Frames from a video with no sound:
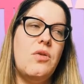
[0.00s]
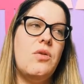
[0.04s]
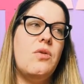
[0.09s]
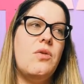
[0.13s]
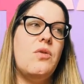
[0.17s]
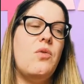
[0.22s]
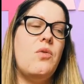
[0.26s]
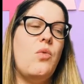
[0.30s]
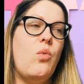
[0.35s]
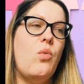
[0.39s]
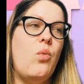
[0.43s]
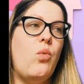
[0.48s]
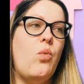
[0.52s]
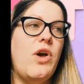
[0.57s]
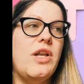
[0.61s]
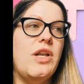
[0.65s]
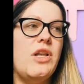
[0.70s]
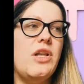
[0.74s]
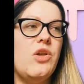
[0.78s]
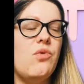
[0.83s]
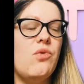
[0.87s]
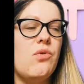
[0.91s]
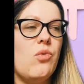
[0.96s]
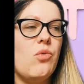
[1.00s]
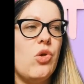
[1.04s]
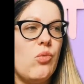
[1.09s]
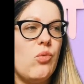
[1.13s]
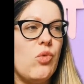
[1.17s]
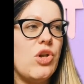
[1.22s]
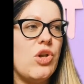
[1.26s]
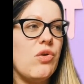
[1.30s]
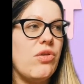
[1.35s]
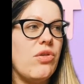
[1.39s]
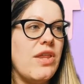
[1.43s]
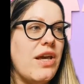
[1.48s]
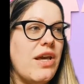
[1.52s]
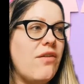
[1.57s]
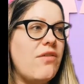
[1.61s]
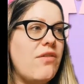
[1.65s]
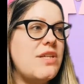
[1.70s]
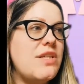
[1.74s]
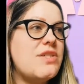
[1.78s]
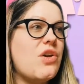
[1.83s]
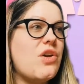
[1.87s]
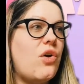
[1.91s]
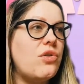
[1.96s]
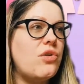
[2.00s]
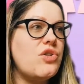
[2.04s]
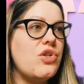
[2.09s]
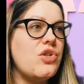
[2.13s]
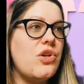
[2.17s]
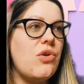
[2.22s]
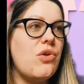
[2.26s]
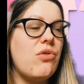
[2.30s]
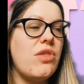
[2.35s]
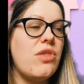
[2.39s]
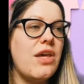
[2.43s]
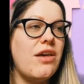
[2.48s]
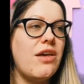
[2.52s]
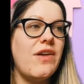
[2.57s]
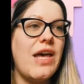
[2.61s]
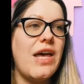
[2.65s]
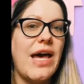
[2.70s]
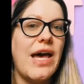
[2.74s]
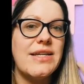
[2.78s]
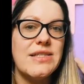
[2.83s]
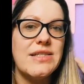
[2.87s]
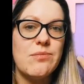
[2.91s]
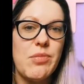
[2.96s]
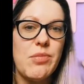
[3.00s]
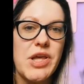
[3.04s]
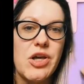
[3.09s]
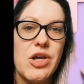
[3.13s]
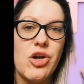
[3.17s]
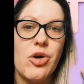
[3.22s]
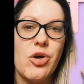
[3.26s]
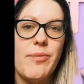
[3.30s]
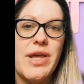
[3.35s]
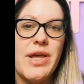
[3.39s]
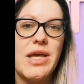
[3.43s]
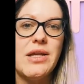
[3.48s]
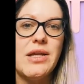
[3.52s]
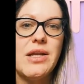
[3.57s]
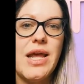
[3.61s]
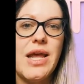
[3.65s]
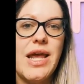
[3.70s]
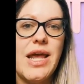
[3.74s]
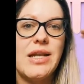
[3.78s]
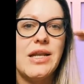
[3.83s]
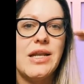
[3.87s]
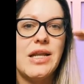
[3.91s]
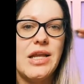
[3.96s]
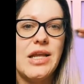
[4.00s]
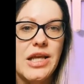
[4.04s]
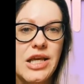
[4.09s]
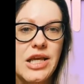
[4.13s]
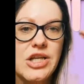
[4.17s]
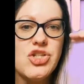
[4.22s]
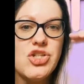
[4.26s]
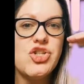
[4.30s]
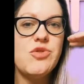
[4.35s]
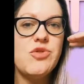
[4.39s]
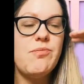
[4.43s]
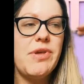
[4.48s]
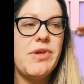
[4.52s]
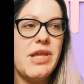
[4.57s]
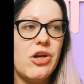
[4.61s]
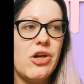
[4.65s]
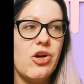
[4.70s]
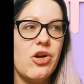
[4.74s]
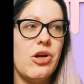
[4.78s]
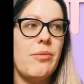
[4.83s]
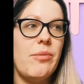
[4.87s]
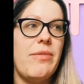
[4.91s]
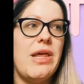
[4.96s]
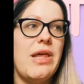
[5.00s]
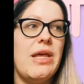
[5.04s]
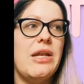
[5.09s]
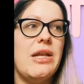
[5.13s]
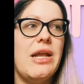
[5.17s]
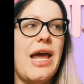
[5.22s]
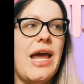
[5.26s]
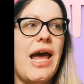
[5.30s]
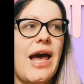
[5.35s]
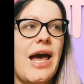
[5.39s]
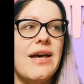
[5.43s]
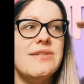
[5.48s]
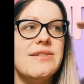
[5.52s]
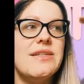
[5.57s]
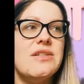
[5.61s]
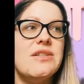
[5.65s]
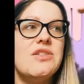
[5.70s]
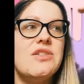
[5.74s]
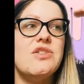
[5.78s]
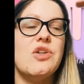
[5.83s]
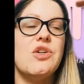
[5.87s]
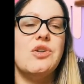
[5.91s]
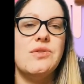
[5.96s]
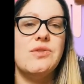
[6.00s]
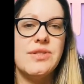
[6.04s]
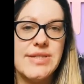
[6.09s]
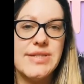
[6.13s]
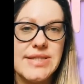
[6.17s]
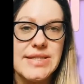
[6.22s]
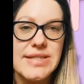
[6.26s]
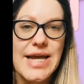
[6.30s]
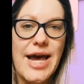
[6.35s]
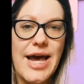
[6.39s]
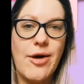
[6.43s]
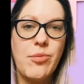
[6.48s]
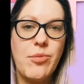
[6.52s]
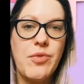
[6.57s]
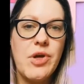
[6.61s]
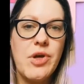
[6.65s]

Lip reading: When you think of this culture, you think of it as a pyramid, and each pyramid has a certain step.